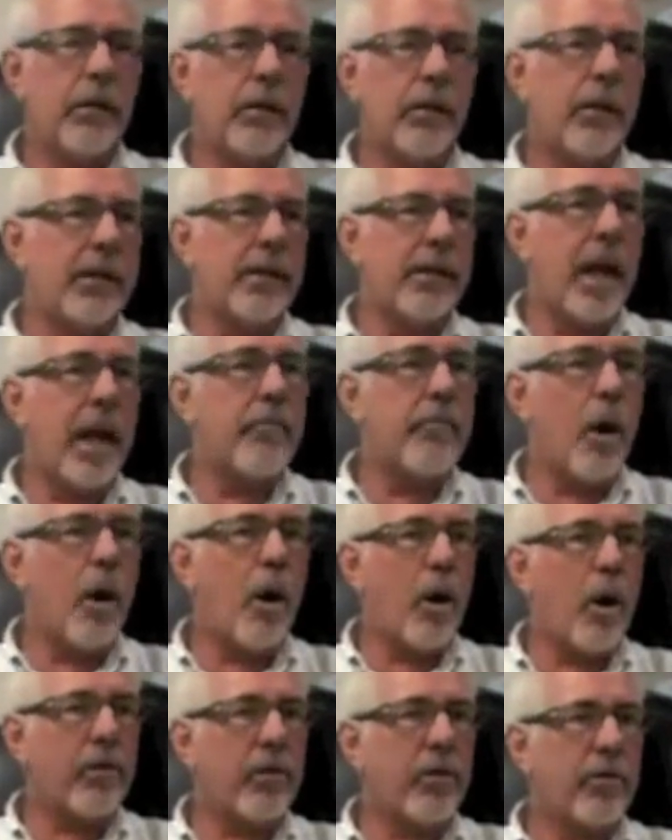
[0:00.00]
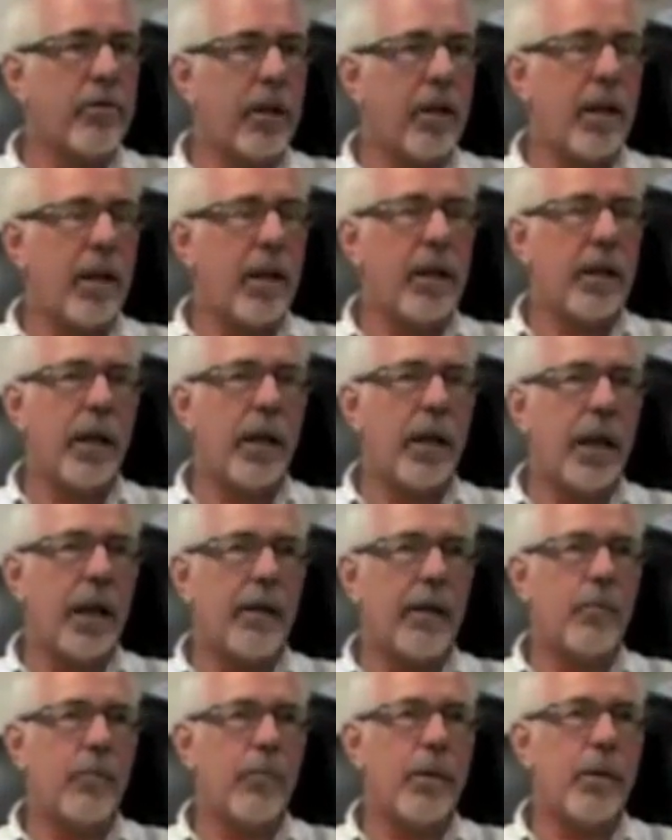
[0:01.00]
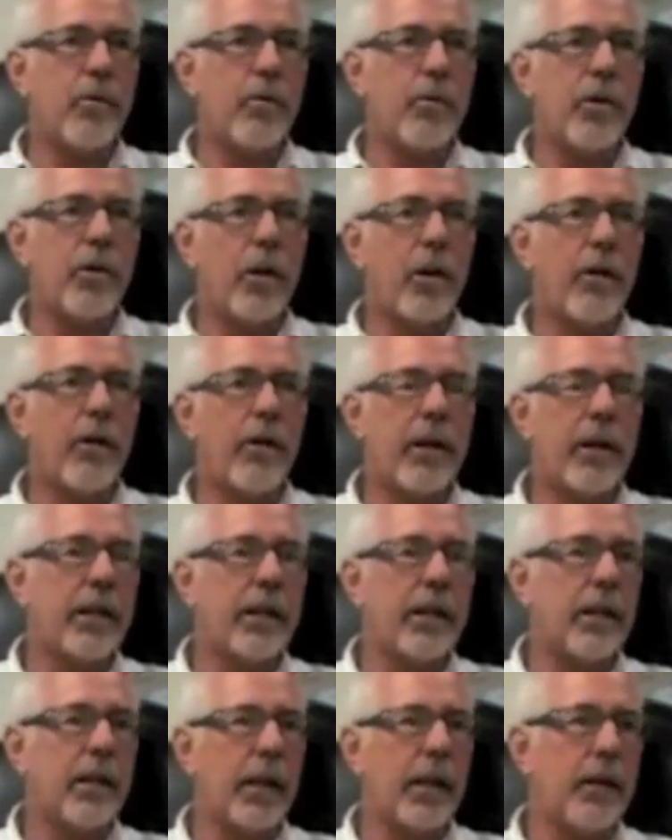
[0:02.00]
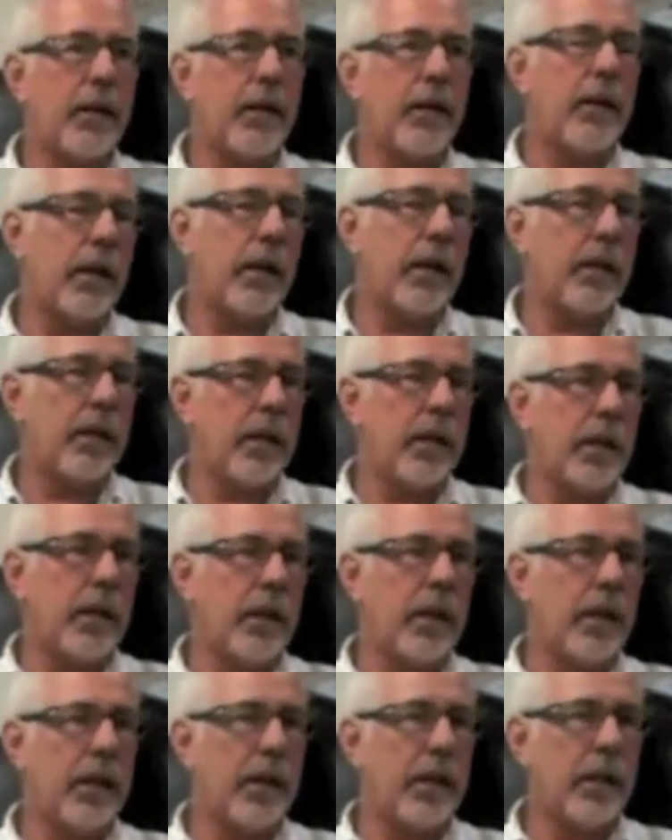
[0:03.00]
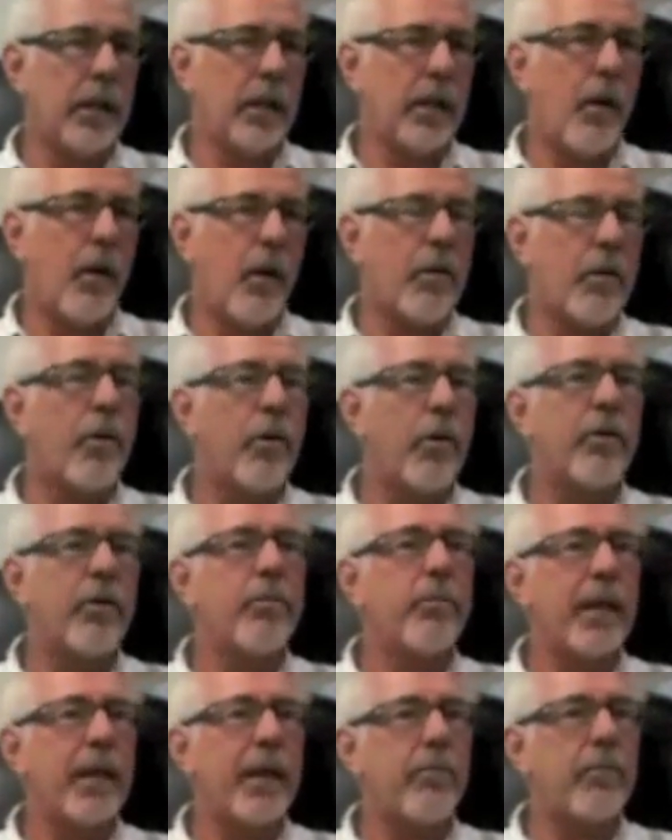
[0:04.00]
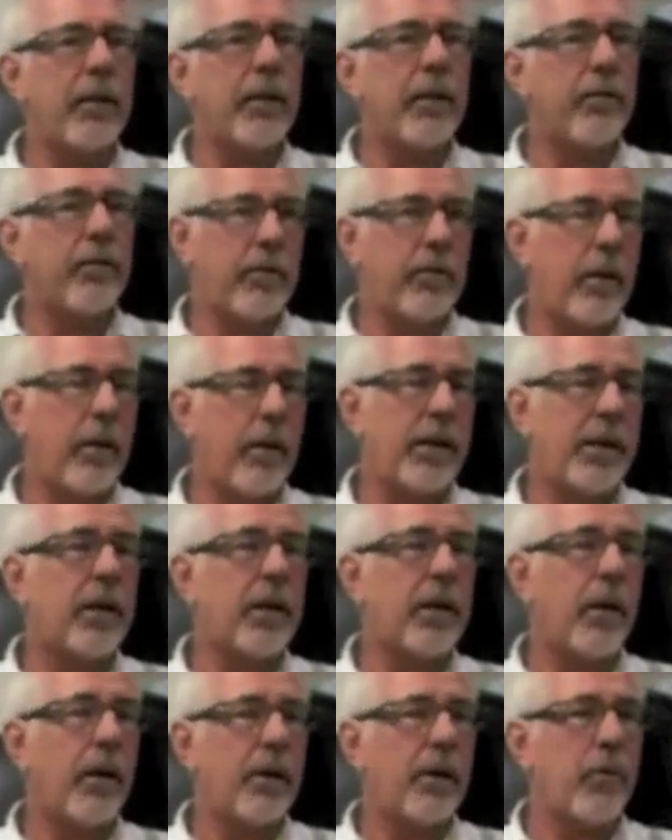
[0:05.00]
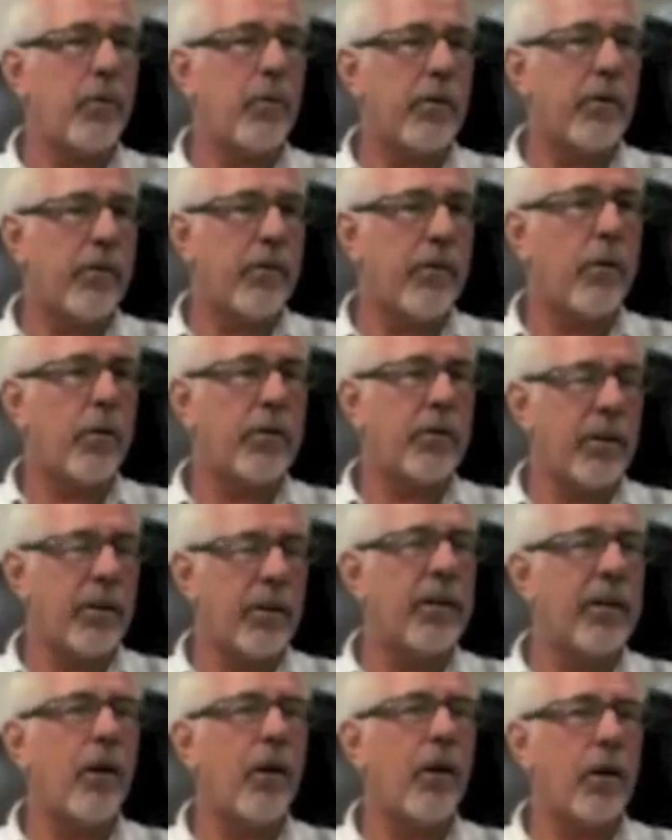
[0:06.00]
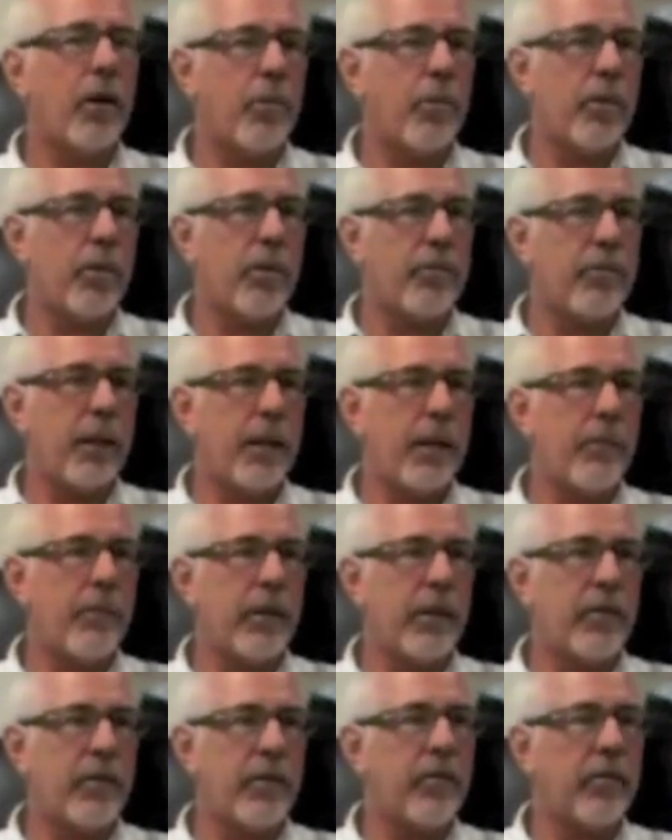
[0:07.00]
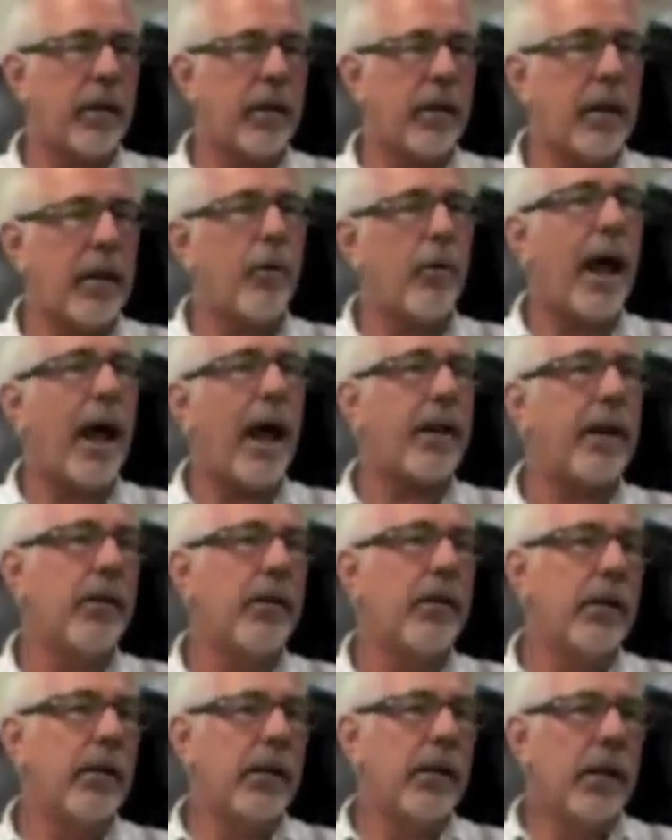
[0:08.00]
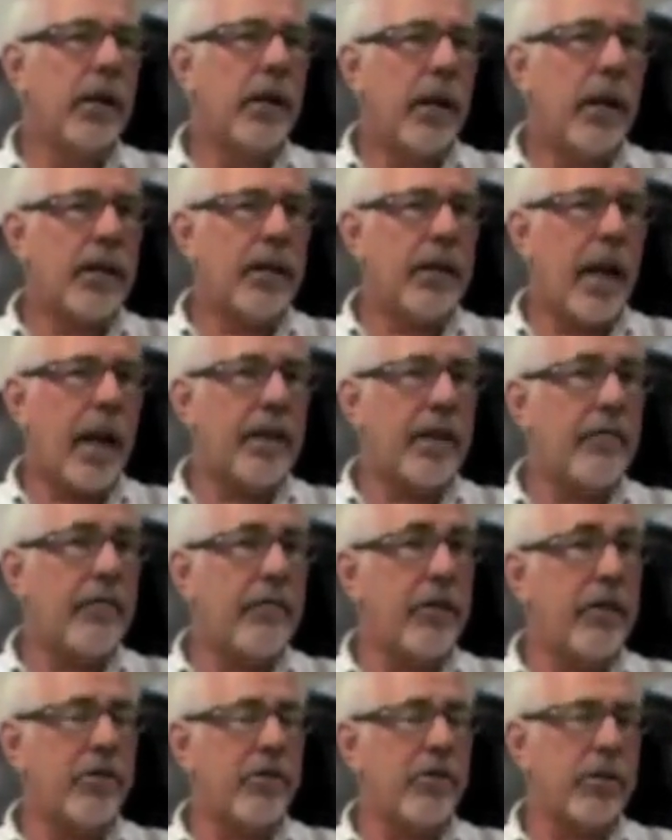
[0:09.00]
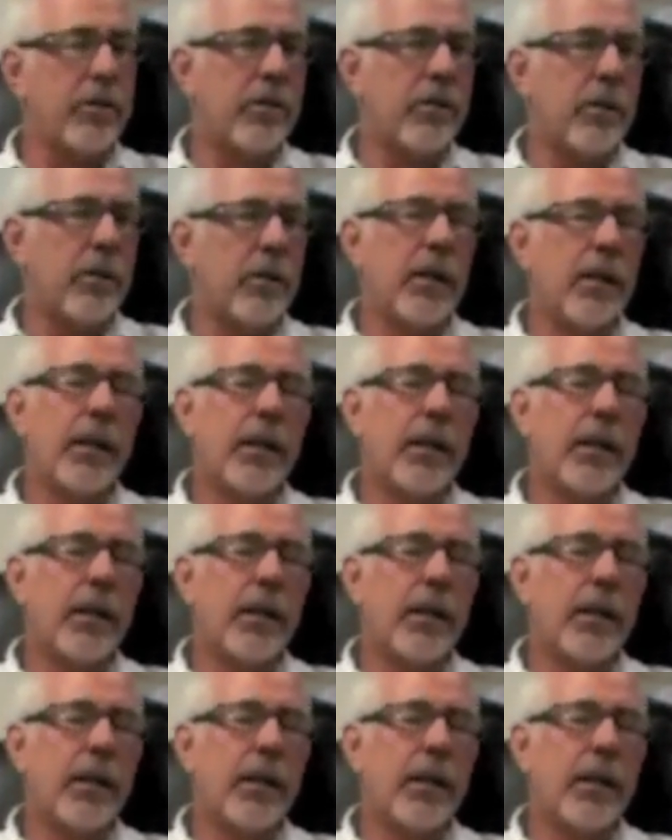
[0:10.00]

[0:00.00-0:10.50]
to my then boss. And we were already in the automotive paint business. I mean, the company I worked for was in the automotive paint business, and I ran that division.